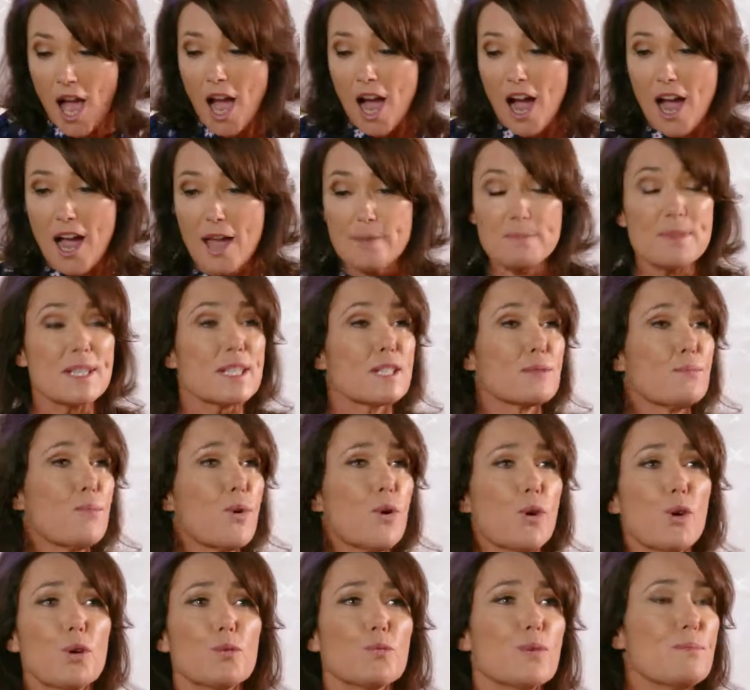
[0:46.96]
I'm
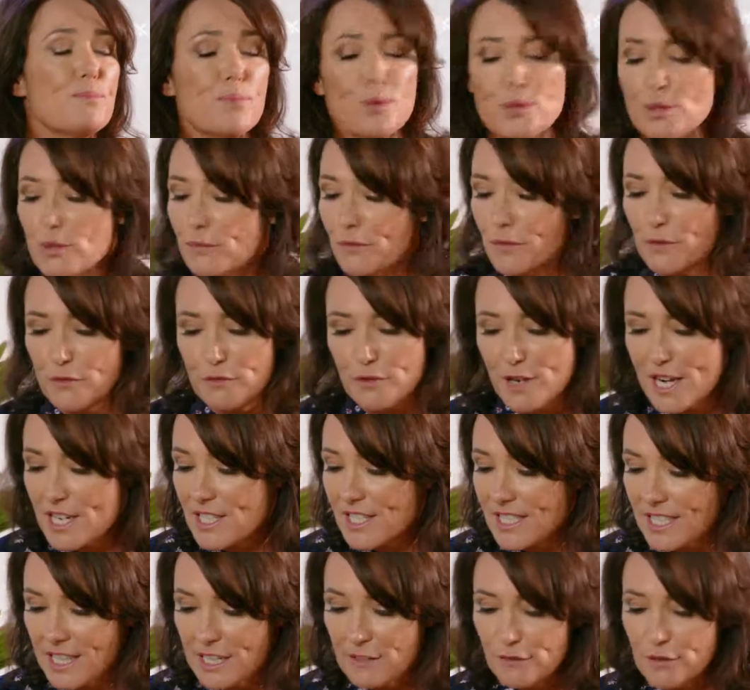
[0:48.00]
spoilt with beautiful fresh
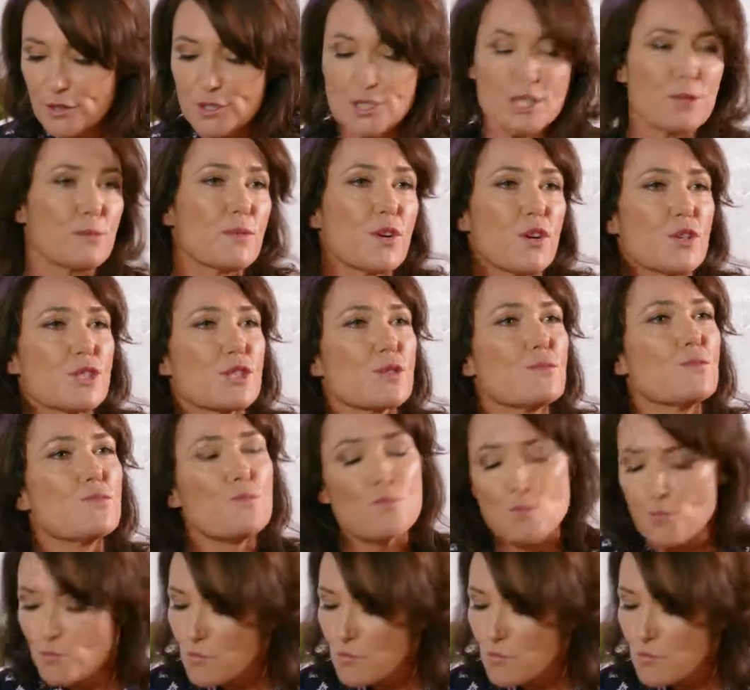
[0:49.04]
seafood, so we've got some